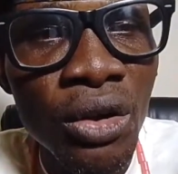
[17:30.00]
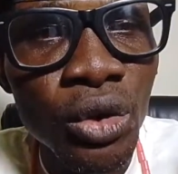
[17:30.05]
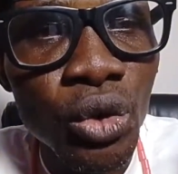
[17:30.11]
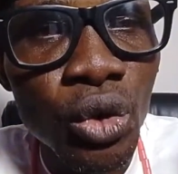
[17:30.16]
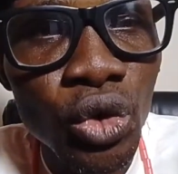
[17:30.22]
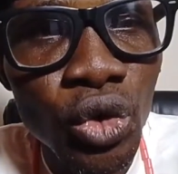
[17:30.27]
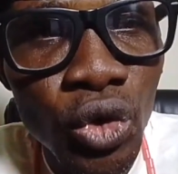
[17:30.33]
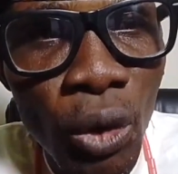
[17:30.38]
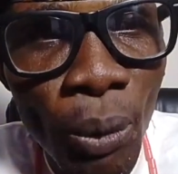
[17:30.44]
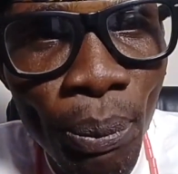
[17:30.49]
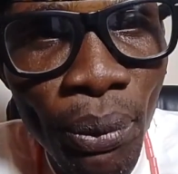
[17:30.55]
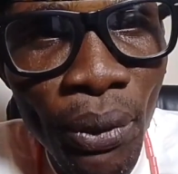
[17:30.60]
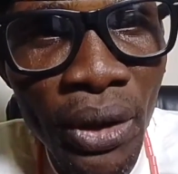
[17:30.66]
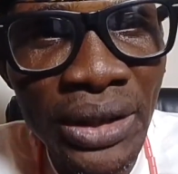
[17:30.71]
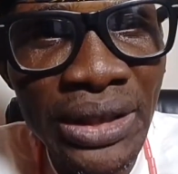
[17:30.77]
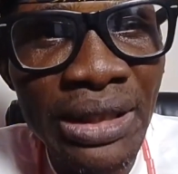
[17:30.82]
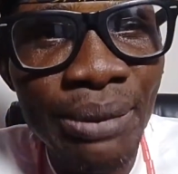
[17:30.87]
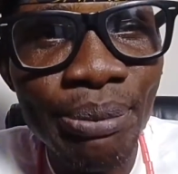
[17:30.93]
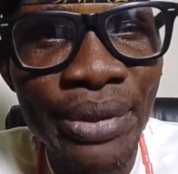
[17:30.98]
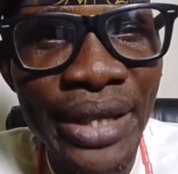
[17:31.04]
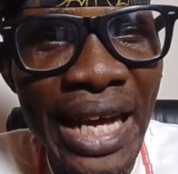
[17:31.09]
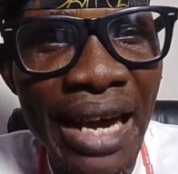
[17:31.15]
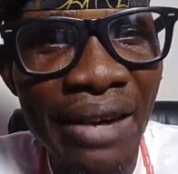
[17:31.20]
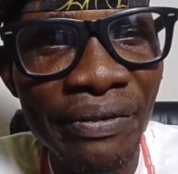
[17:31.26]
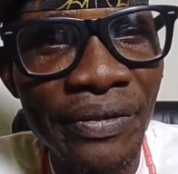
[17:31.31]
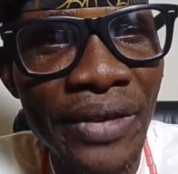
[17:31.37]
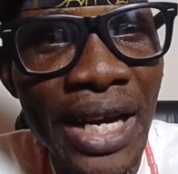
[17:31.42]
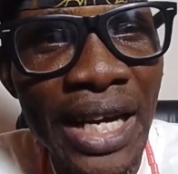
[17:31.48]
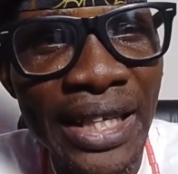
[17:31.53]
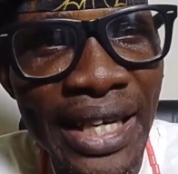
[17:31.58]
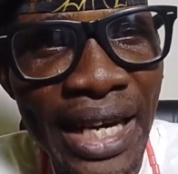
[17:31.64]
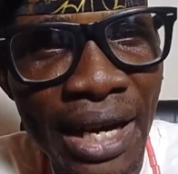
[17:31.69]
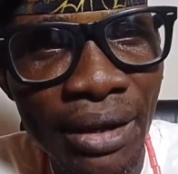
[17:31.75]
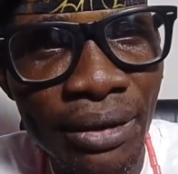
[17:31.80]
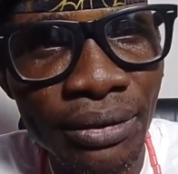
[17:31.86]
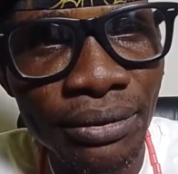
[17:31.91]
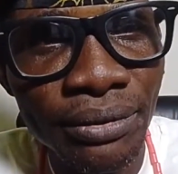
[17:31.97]
to support Biafra
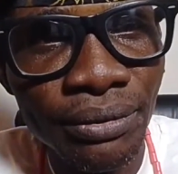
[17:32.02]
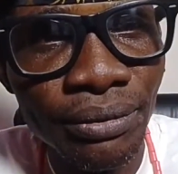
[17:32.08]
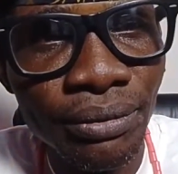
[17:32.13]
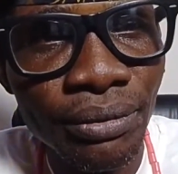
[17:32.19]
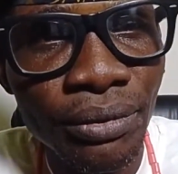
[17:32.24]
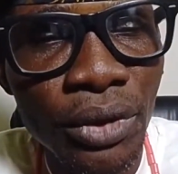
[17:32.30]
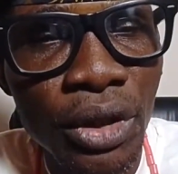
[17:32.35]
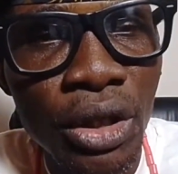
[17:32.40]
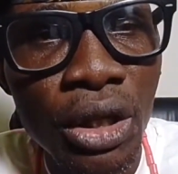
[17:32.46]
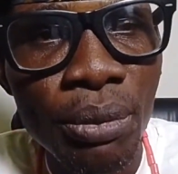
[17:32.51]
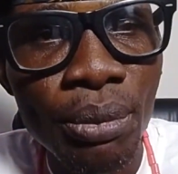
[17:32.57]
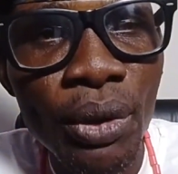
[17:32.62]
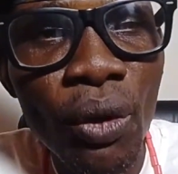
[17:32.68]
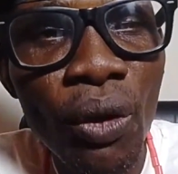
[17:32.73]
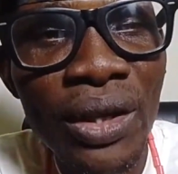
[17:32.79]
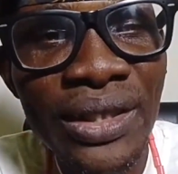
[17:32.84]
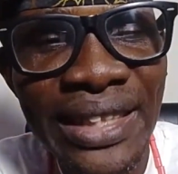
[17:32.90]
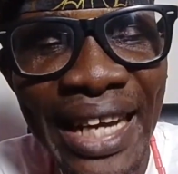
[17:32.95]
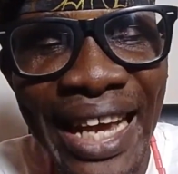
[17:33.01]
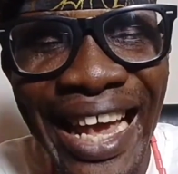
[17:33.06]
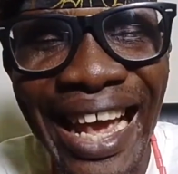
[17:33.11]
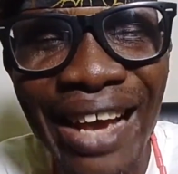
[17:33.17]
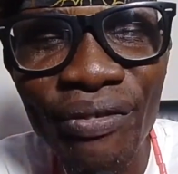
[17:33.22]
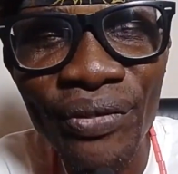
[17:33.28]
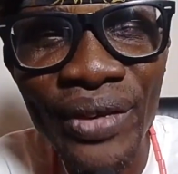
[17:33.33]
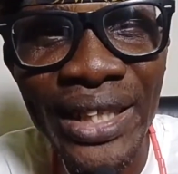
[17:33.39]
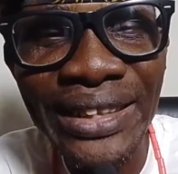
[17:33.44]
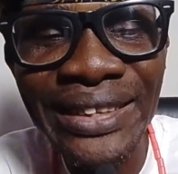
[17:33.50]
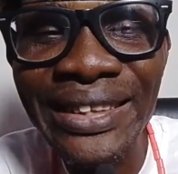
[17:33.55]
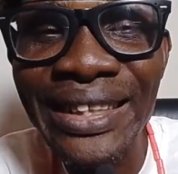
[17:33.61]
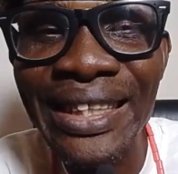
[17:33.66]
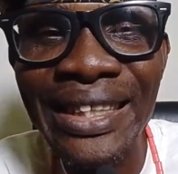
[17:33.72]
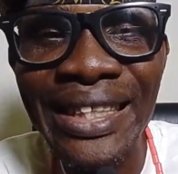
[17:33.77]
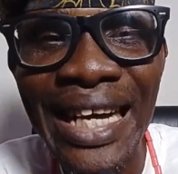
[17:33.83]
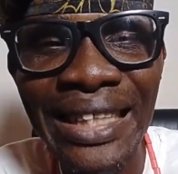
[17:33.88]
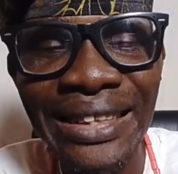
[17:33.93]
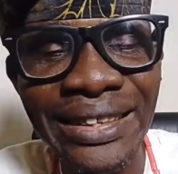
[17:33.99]
now, because
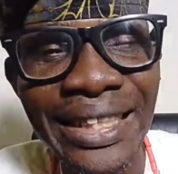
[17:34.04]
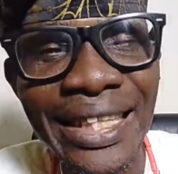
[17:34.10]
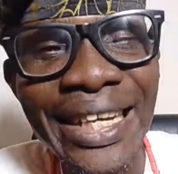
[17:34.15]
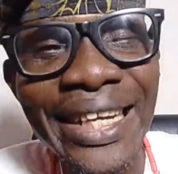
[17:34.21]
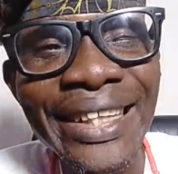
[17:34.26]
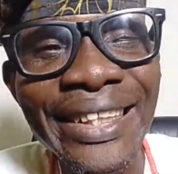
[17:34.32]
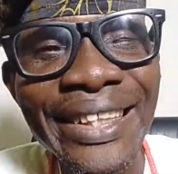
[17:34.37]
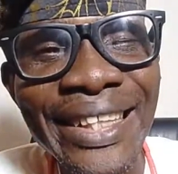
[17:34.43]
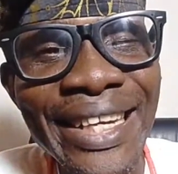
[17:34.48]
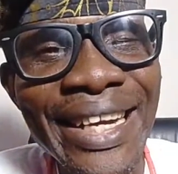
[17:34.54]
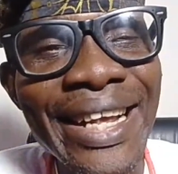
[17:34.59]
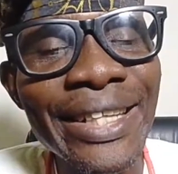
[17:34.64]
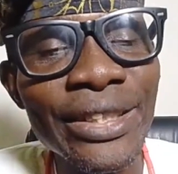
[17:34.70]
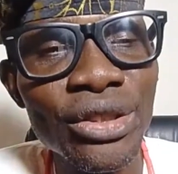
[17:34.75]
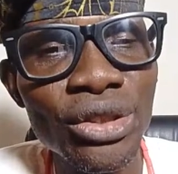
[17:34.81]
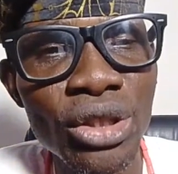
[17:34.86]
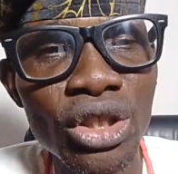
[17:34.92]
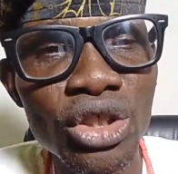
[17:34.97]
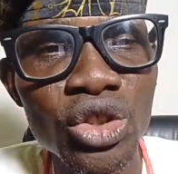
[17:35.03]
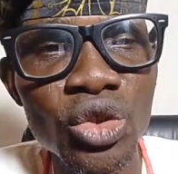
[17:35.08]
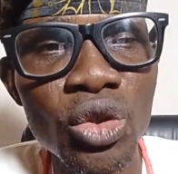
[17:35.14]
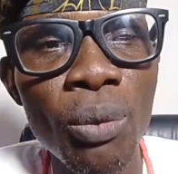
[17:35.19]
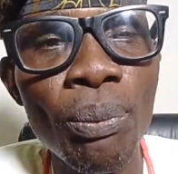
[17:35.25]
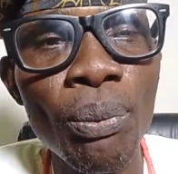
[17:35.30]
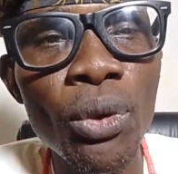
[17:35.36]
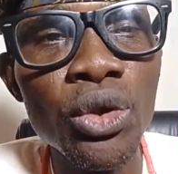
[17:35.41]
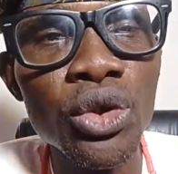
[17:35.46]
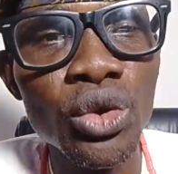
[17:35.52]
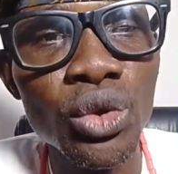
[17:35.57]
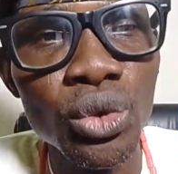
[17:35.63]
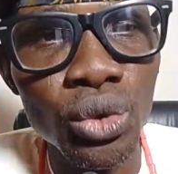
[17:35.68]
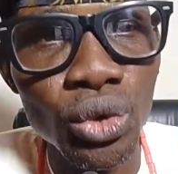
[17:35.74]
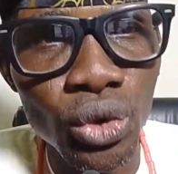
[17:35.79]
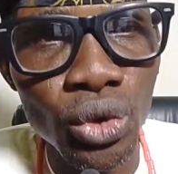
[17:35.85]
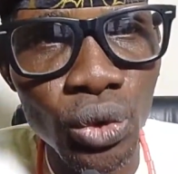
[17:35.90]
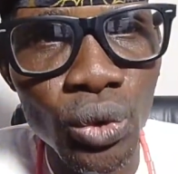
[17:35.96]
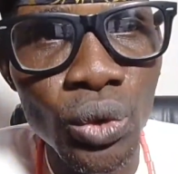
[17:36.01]
everything that a nation is supposed to
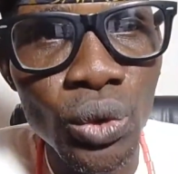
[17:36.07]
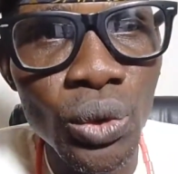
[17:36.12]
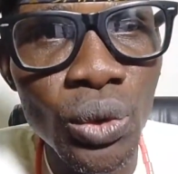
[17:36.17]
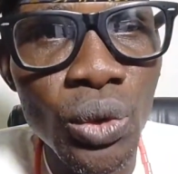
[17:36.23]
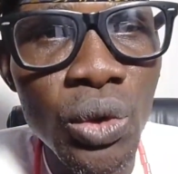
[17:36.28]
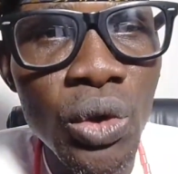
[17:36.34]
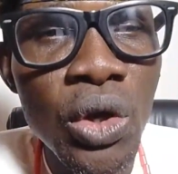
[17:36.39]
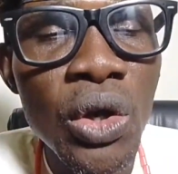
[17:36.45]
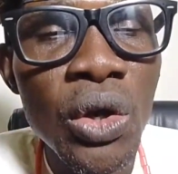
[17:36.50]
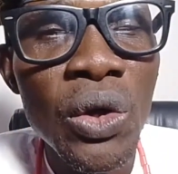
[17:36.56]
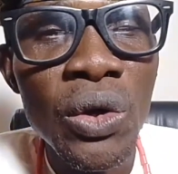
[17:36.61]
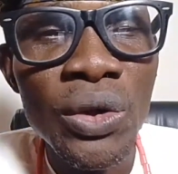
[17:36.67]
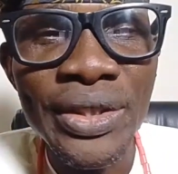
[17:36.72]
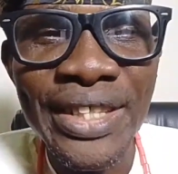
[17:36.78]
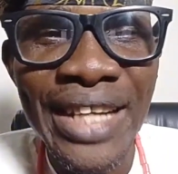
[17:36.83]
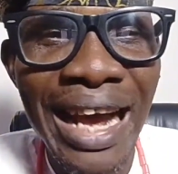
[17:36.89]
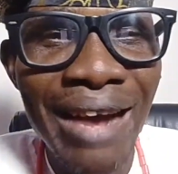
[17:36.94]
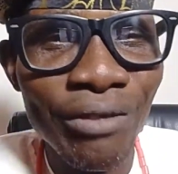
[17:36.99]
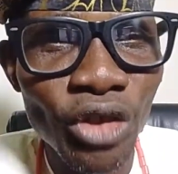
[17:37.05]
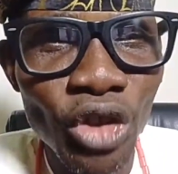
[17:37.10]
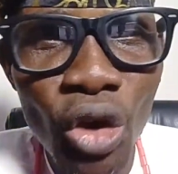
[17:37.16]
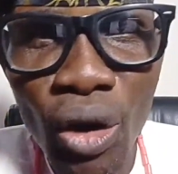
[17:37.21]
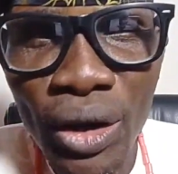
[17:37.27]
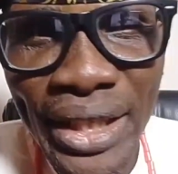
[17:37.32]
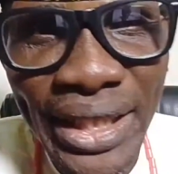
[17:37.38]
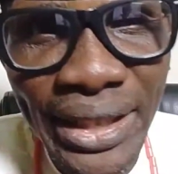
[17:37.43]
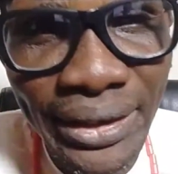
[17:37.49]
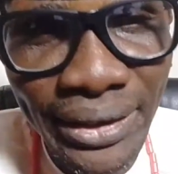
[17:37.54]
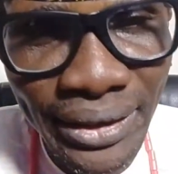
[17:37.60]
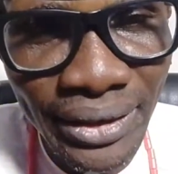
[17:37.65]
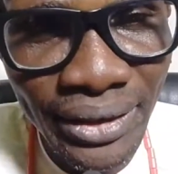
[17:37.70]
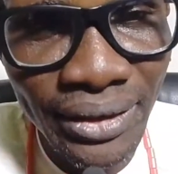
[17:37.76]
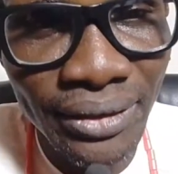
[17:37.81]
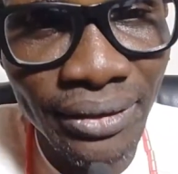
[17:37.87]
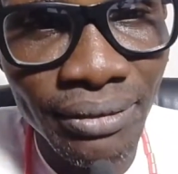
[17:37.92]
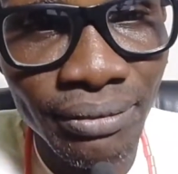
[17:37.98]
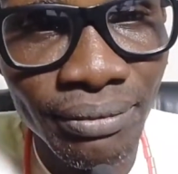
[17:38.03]
do, they have done
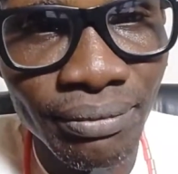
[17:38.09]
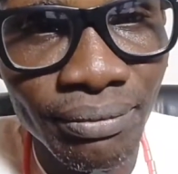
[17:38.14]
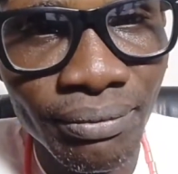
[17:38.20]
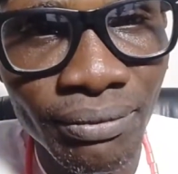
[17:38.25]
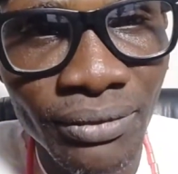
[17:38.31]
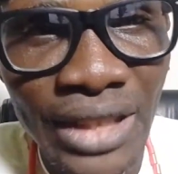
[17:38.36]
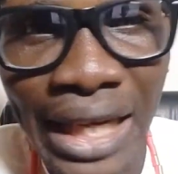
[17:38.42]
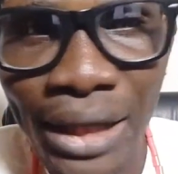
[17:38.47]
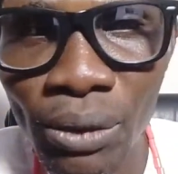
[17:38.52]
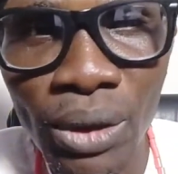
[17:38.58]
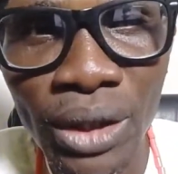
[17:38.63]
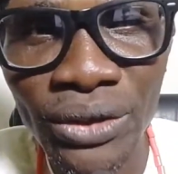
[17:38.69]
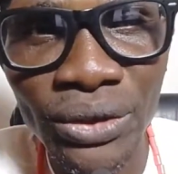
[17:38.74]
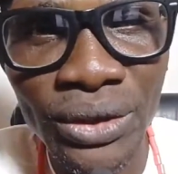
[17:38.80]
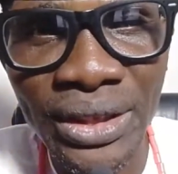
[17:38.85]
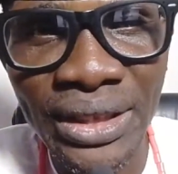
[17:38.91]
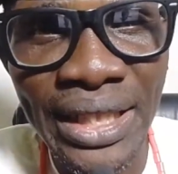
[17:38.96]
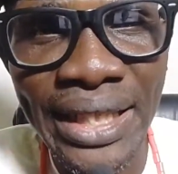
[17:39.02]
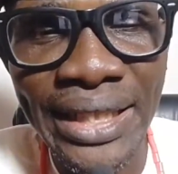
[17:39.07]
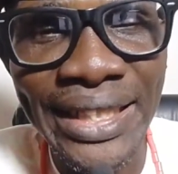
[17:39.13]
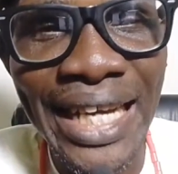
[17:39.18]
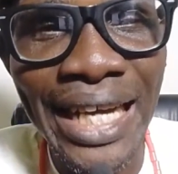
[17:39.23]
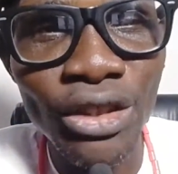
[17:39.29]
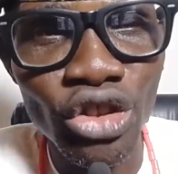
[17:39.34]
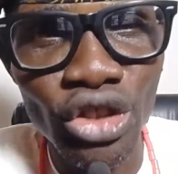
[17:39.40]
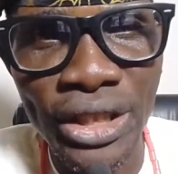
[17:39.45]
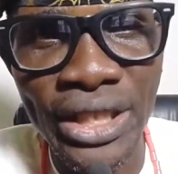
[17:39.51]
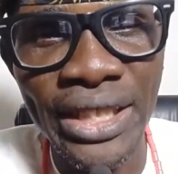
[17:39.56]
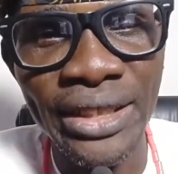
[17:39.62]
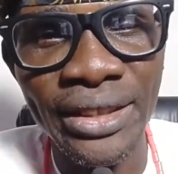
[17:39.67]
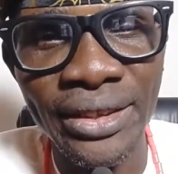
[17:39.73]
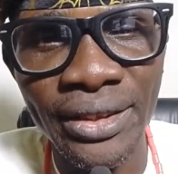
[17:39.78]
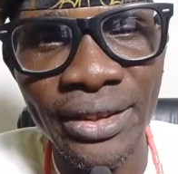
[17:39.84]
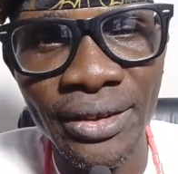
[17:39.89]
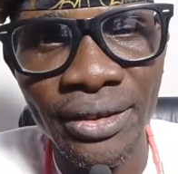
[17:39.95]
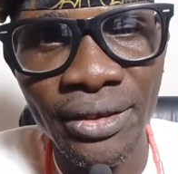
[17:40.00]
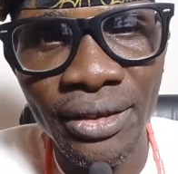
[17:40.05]
it. I don't want to say they are doing
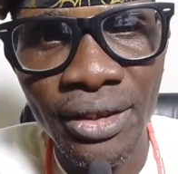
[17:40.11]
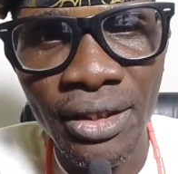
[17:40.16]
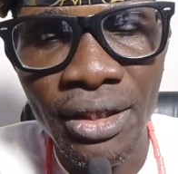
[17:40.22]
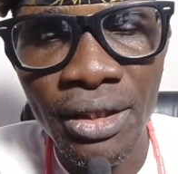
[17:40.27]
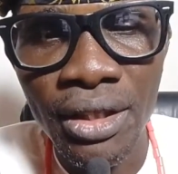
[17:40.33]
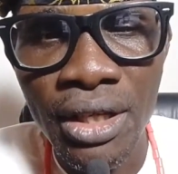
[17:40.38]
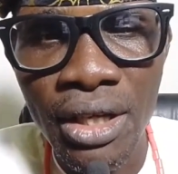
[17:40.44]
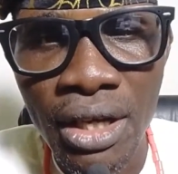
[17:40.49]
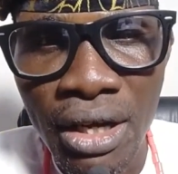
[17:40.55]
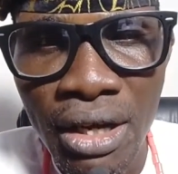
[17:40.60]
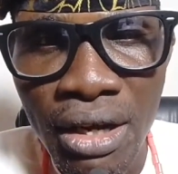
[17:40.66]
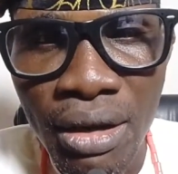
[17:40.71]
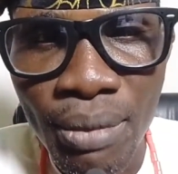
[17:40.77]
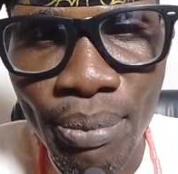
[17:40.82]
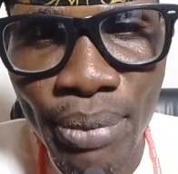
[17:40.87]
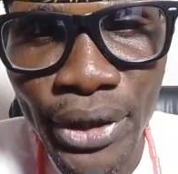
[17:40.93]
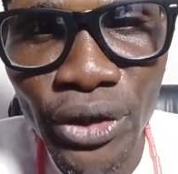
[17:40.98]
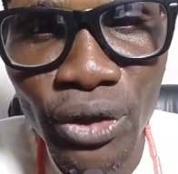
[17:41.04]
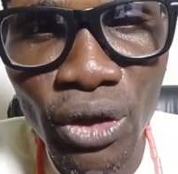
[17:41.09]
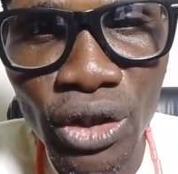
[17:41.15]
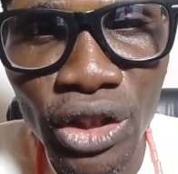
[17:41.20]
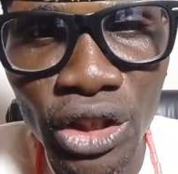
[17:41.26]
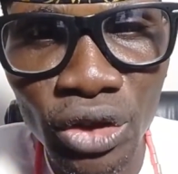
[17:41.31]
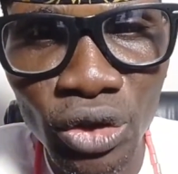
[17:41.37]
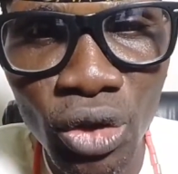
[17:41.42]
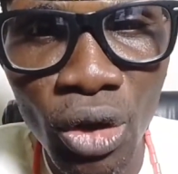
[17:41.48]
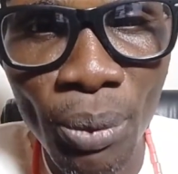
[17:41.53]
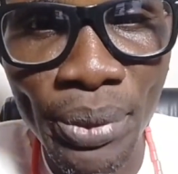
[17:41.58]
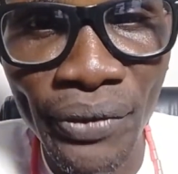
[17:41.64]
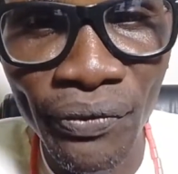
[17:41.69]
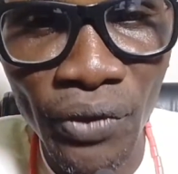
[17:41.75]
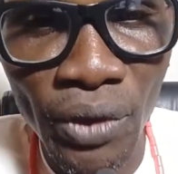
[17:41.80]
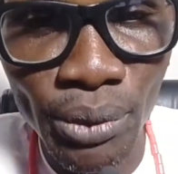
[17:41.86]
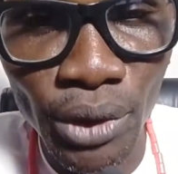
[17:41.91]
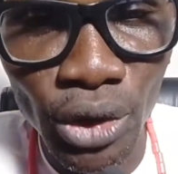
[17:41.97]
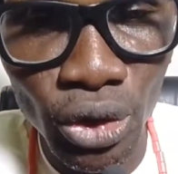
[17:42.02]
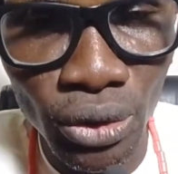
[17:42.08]
it based on the top
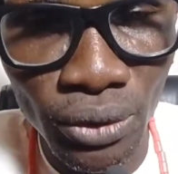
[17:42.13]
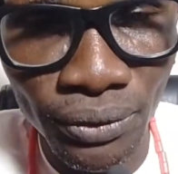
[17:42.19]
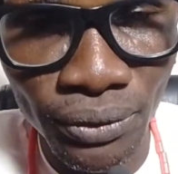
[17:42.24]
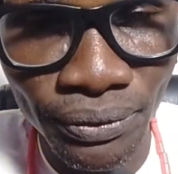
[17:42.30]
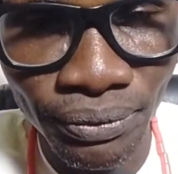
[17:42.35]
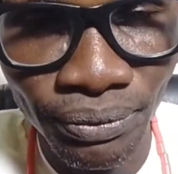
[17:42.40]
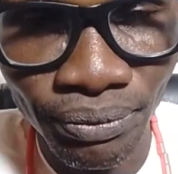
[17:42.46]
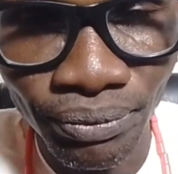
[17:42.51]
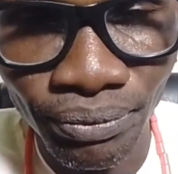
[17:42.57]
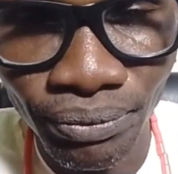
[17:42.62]
information.